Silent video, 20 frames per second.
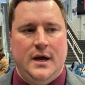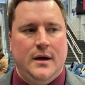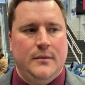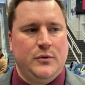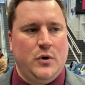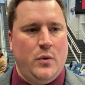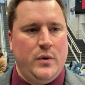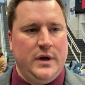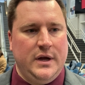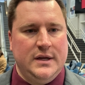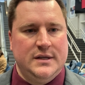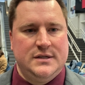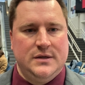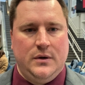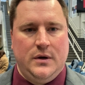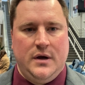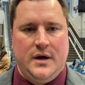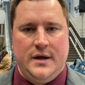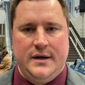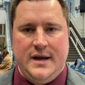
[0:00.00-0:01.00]
going
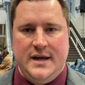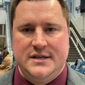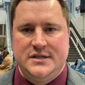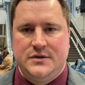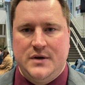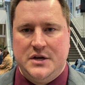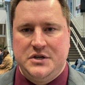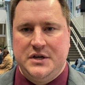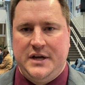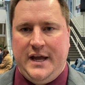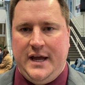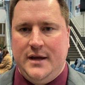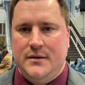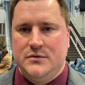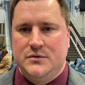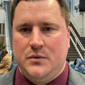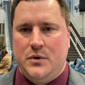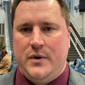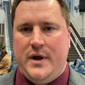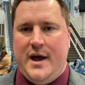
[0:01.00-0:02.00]
into a nice stretch of
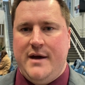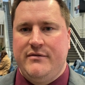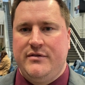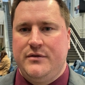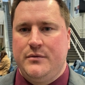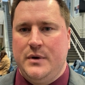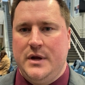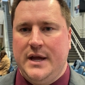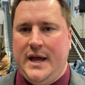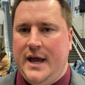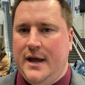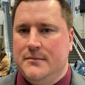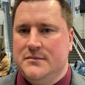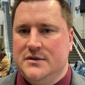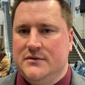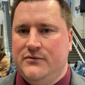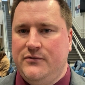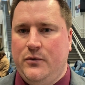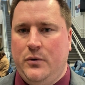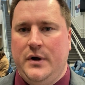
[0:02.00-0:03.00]
games where we have three games
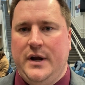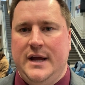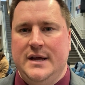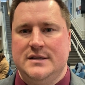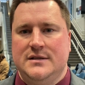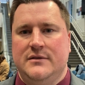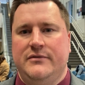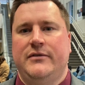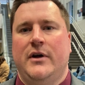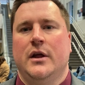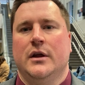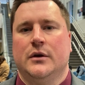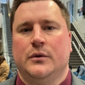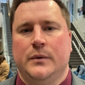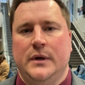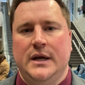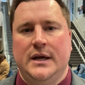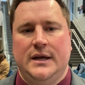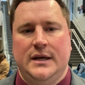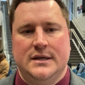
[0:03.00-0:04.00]
in 4 days the following
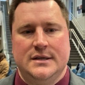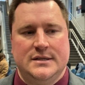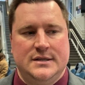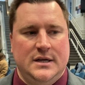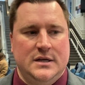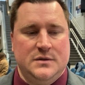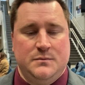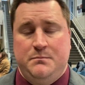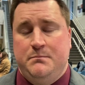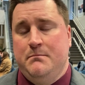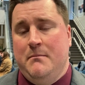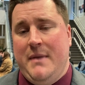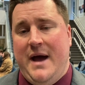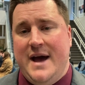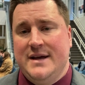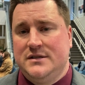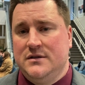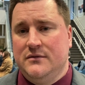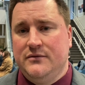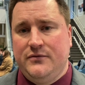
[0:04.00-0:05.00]
week is
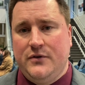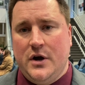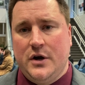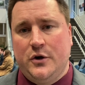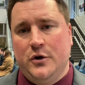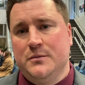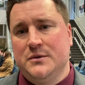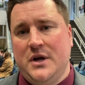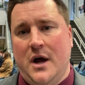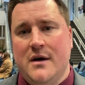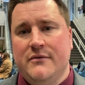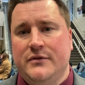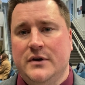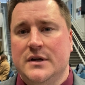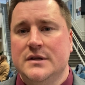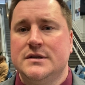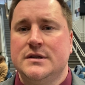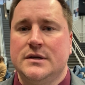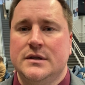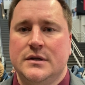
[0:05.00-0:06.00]
massive for our group's
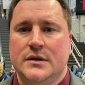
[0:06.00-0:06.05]
confidence.